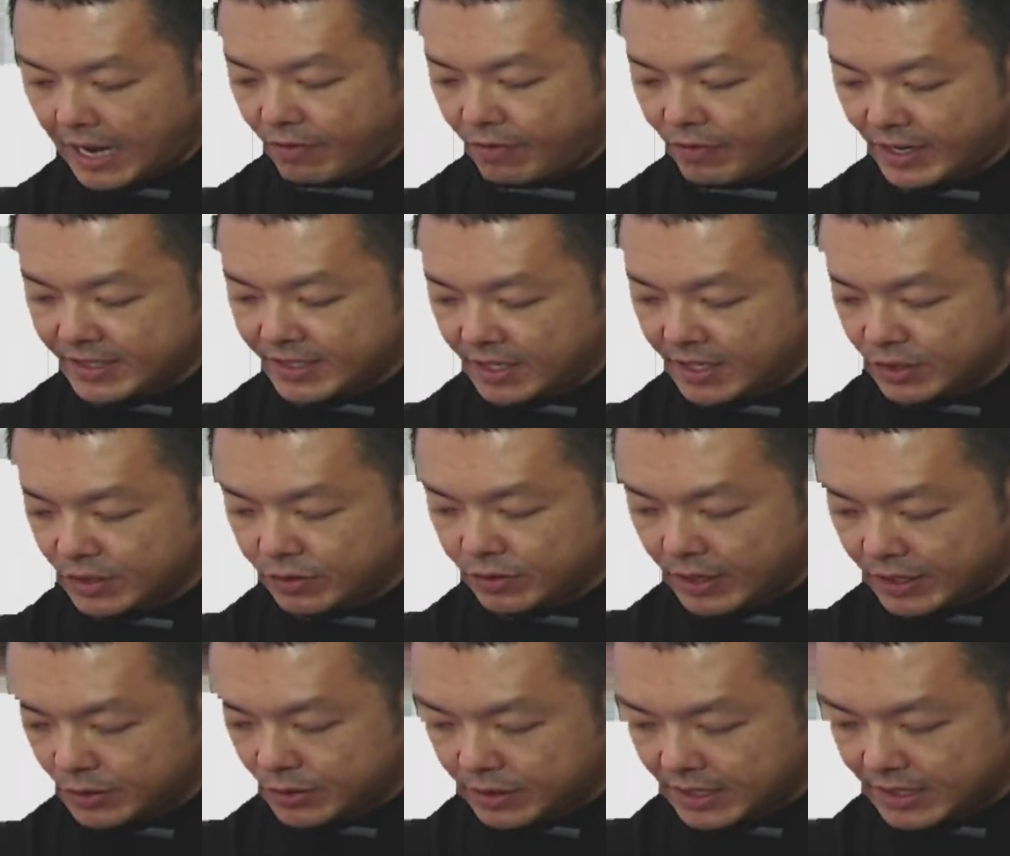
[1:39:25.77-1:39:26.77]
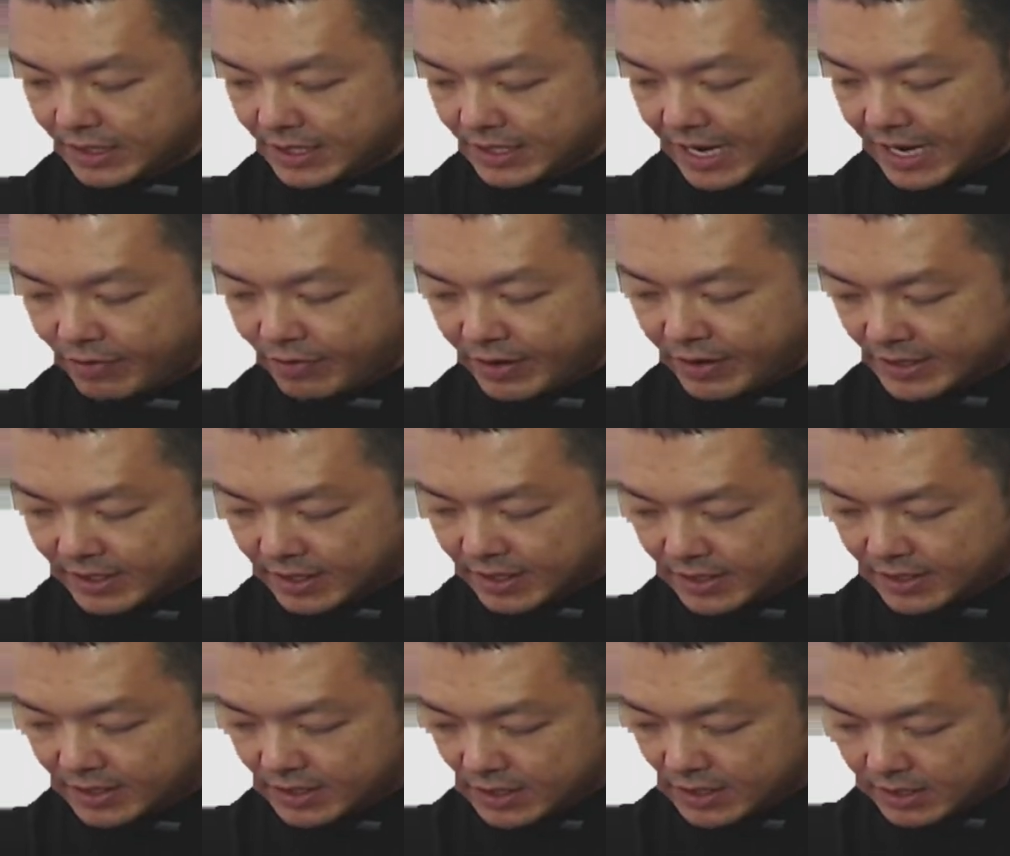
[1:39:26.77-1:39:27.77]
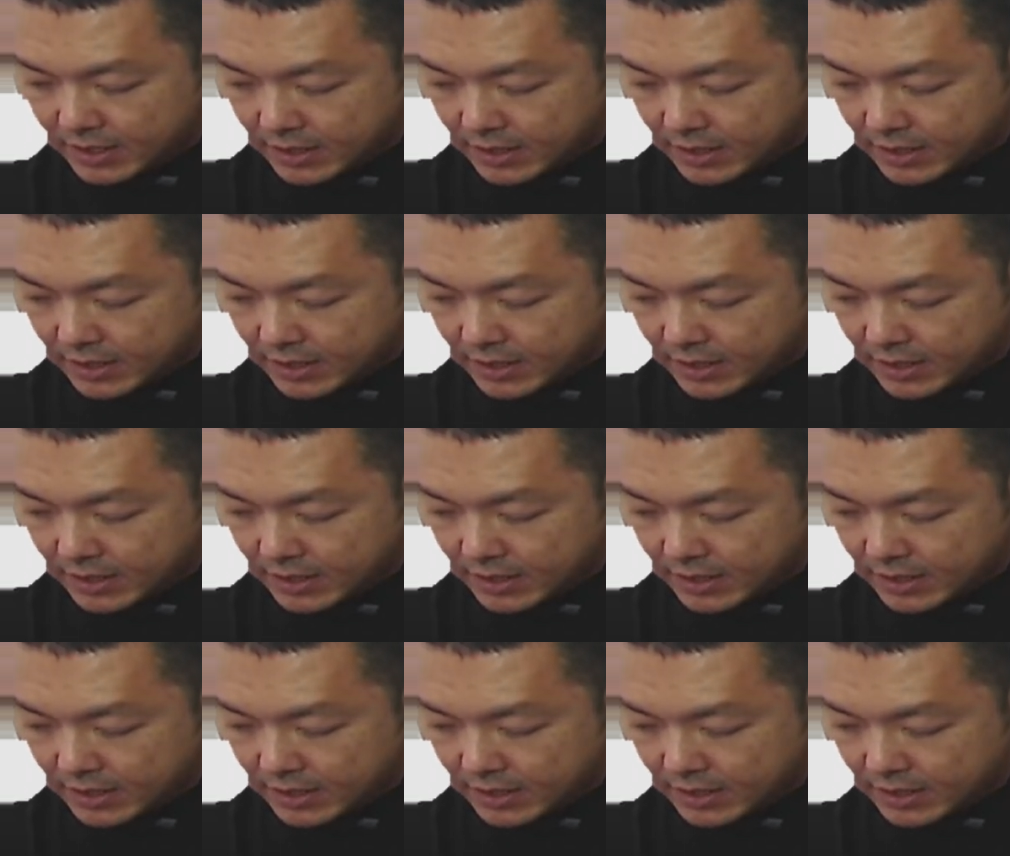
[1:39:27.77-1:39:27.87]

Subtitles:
resonance, right? So this is at resonance.